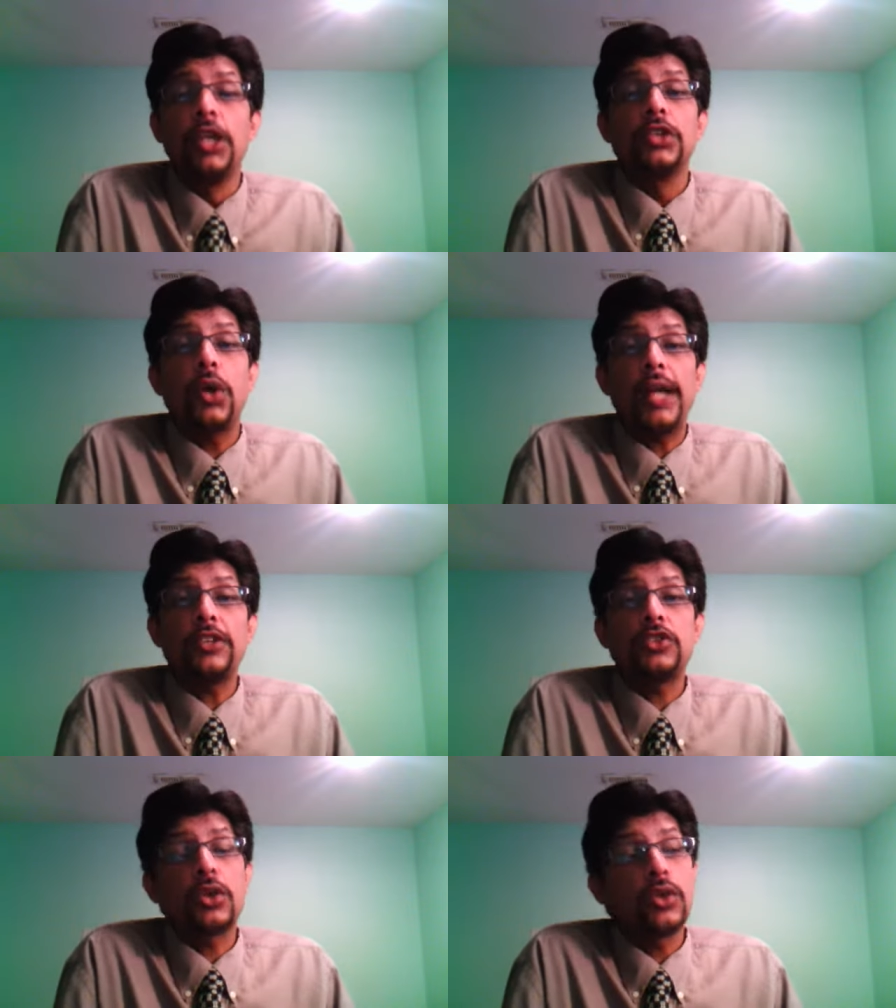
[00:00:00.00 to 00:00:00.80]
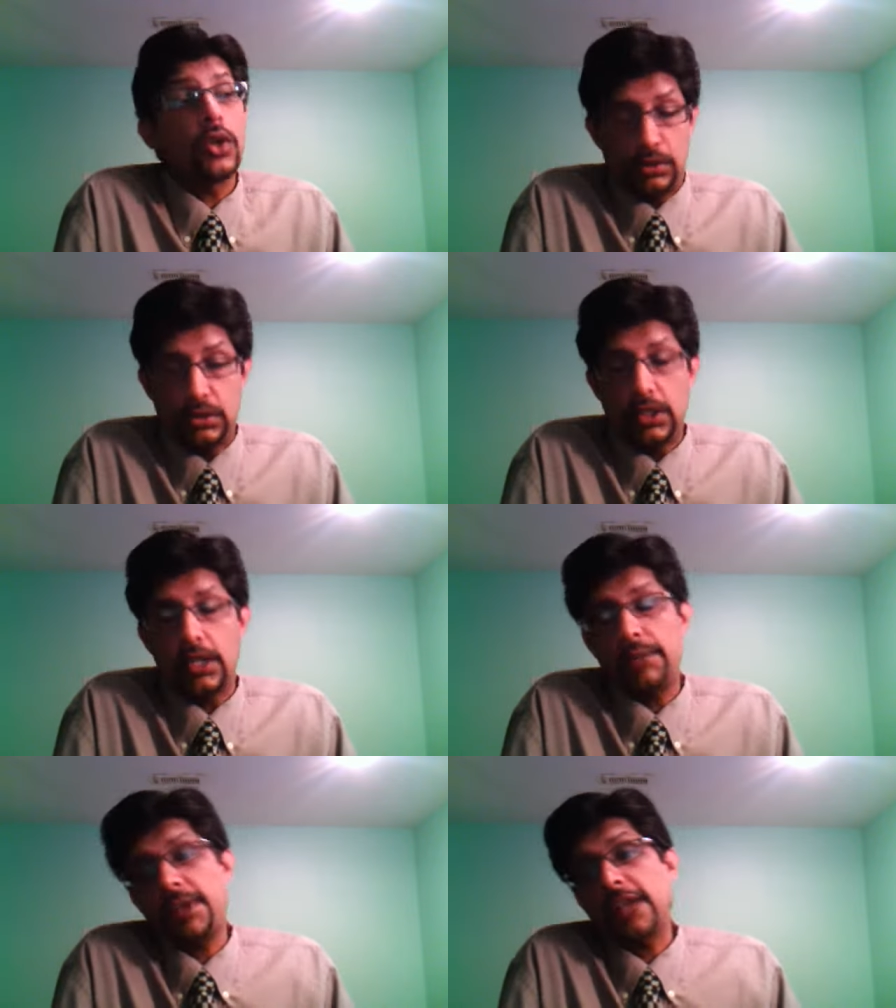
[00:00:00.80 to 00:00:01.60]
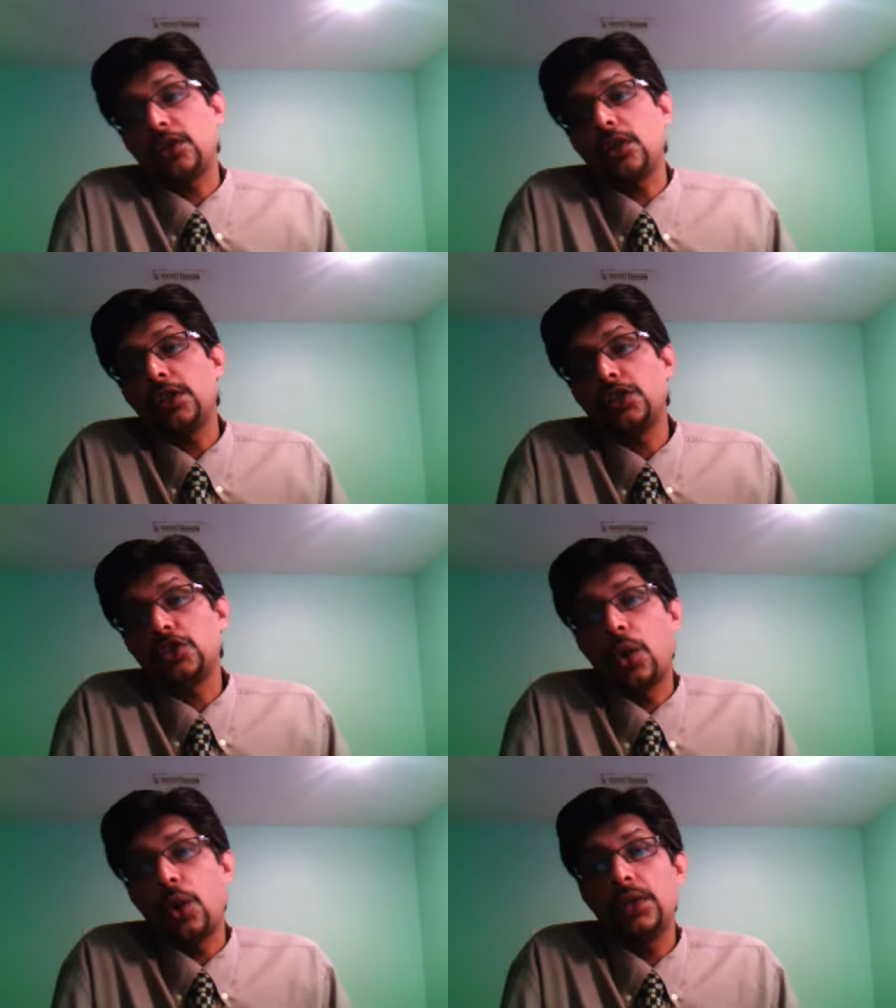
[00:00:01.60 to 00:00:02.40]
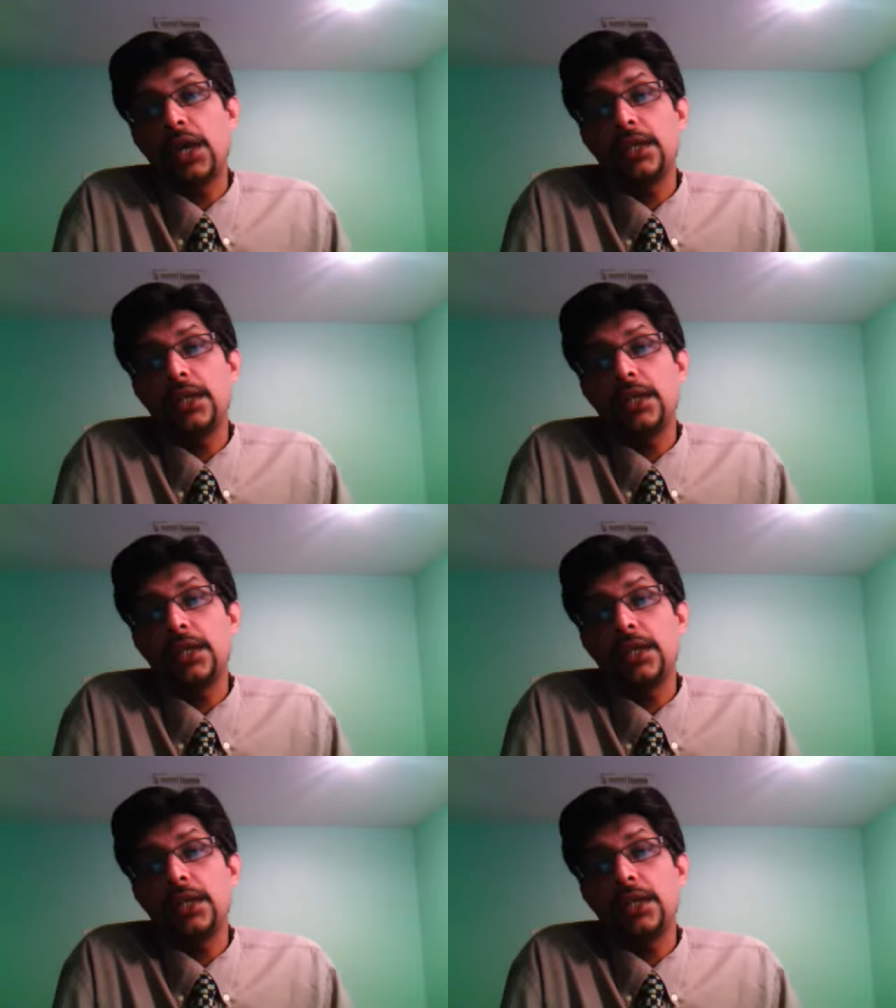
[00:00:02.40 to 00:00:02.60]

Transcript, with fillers: So Alistair Cook um, has already showed uh,